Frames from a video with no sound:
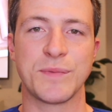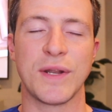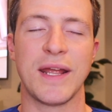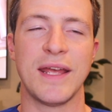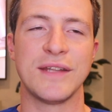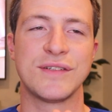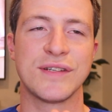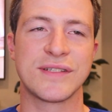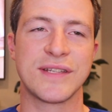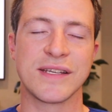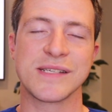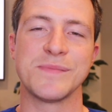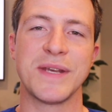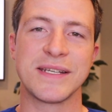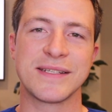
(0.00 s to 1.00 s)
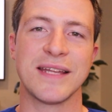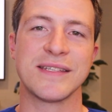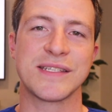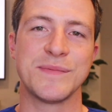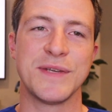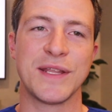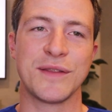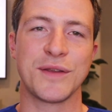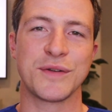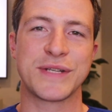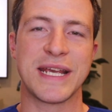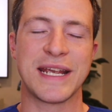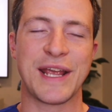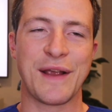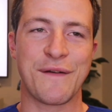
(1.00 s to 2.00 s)
but it just doesn't make sense to me that they're
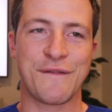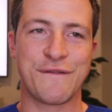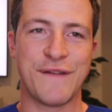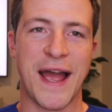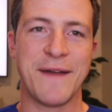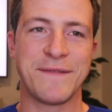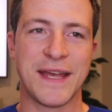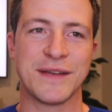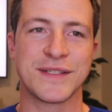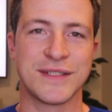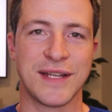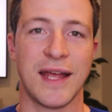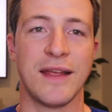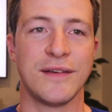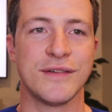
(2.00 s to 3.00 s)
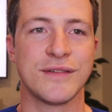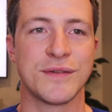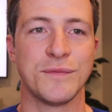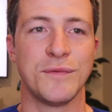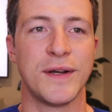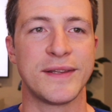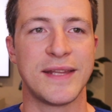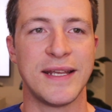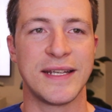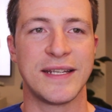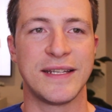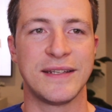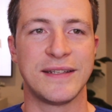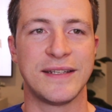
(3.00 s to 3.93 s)
taking $5,000, what they